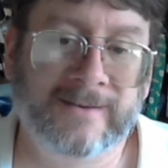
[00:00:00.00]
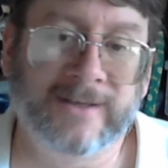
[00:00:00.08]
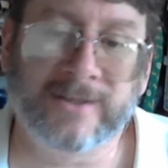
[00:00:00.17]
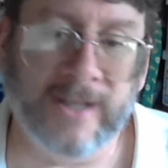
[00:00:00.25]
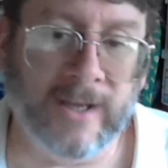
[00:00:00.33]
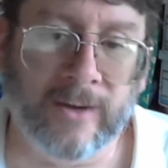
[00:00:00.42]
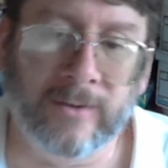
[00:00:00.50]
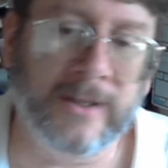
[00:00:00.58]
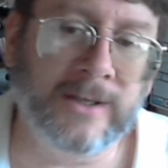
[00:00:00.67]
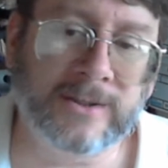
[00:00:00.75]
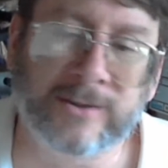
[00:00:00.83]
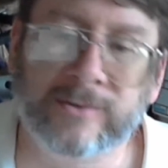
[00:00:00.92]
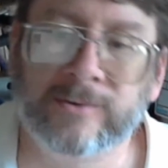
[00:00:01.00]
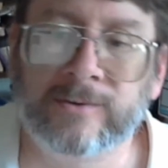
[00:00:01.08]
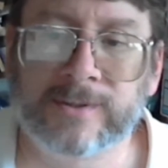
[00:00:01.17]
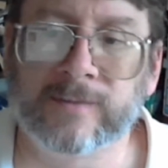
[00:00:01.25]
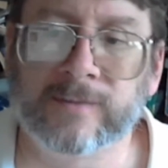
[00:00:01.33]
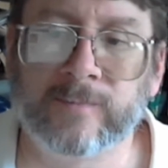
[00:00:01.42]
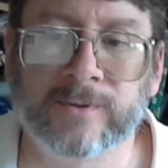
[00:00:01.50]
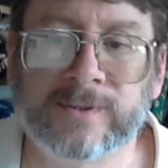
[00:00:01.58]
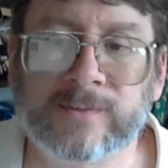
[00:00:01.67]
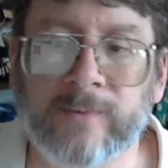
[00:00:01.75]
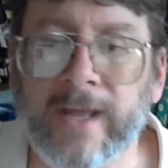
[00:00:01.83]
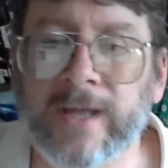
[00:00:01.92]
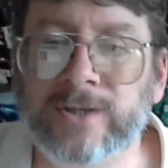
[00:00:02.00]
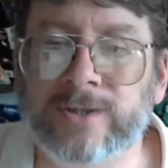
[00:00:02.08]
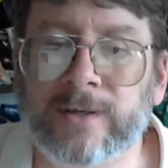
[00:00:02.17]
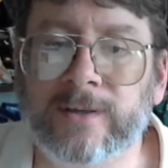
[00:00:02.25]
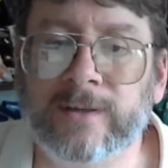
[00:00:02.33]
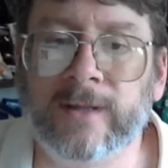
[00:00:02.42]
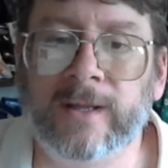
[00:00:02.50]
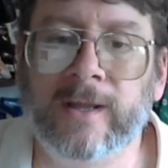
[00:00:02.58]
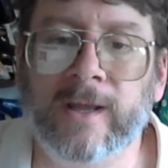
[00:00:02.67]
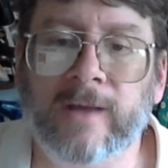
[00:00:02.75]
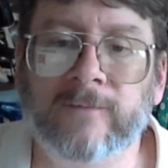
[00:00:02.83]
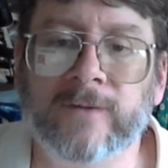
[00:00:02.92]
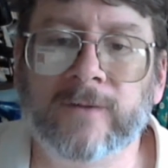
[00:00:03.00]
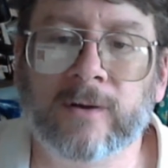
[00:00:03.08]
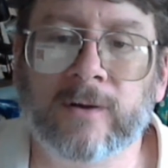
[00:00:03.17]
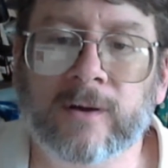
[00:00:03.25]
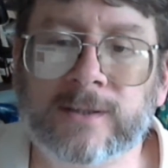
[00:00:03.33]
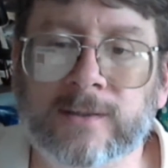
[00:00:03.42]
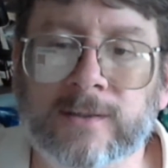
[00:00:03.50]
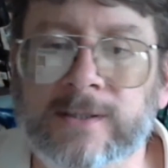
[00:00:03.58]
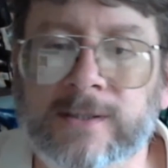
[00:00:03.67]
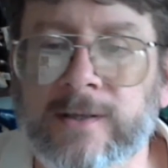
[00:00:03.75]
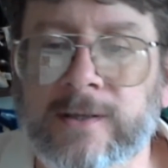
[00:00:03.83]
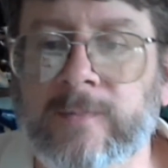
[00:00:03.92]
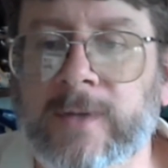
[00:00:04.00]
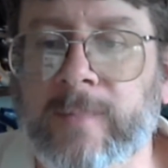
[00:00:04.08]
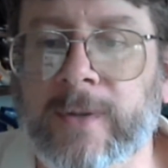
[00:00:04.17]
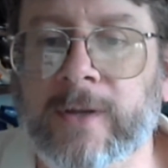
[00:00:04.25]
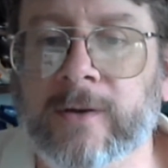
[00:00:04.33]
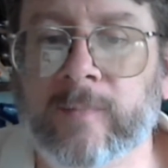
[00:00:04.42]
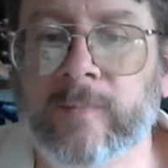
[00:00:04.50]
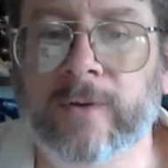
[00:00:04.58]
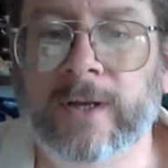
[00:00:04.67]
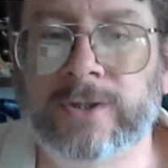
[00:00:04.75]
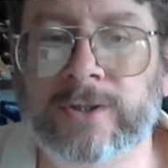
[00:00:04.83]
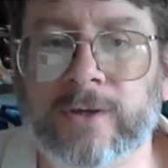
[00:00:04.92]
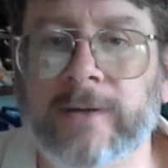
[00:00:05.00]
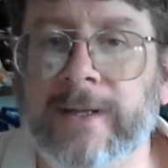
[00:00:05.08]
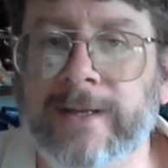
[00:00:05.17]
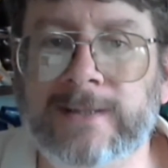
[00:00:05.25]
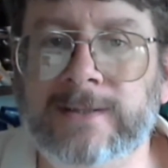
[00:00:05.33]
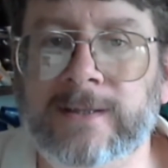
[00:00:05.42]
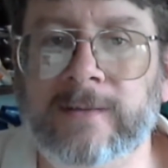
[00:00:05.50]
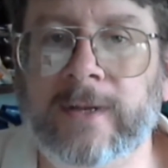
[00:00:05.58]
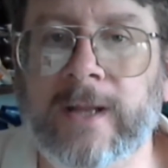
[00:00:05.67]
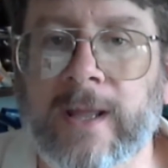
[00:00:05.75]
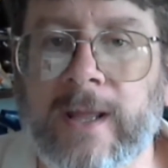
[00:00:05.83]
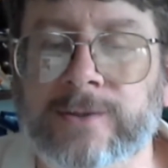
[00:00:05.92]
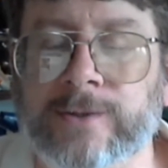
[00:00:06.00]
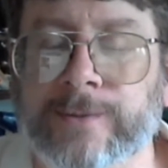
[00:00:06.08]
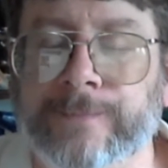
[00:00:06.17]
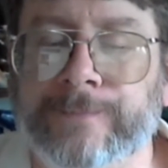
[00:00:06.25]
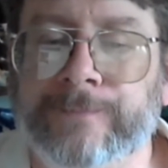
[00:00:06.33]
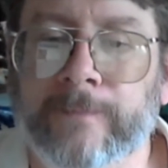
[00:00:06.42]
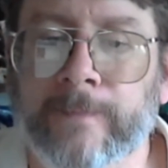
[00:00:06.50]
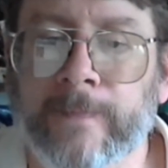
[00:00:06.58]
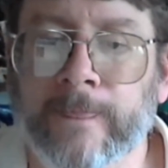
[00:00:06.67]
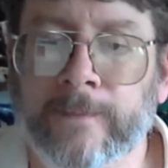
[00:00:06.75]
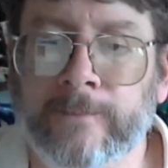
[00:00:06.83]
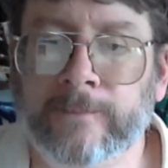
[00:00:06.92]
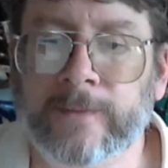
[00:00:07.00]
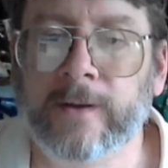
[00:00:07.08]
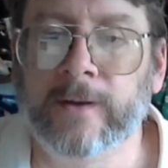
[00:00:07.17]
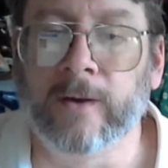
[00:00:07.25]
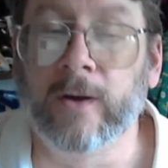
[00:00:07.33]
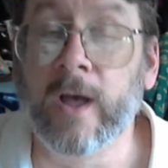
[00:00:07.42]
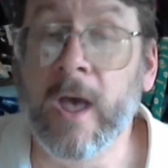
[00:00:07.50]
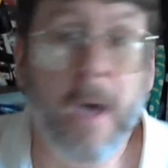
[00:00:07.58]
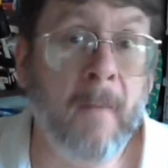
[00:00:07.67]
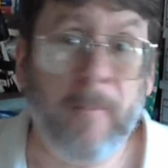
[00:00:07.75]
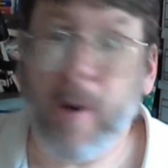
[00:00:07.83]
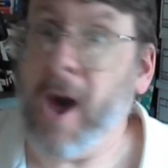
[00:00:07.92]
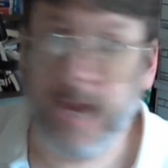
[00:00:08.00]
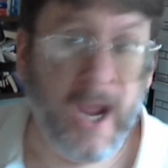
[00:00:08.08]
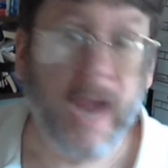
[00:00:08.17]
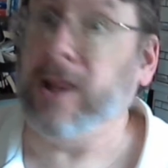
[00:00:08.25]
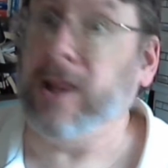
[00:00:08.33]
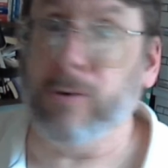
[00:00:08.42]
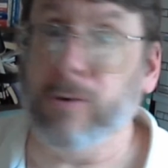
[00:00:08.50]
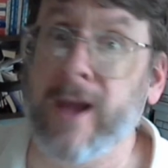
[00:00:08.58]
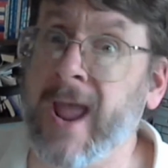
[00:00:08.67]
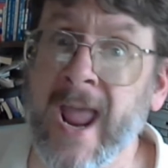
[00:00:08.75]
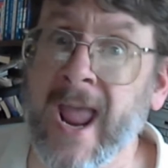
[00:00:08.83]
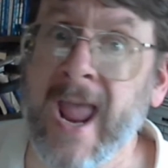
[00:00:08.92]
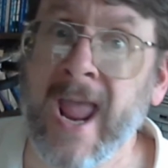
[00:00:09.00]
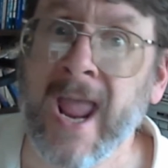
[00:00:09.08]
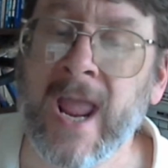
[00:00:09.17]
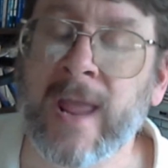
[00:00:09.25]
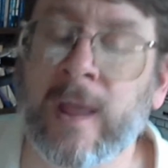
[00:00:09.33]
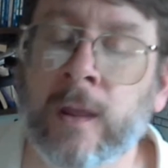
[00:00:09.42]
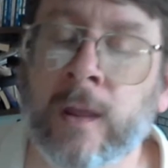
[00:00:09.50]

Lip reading: the only tools of persuasion they have in their arsenal seem to be peer pressure and intimidation. You know, but Hillary!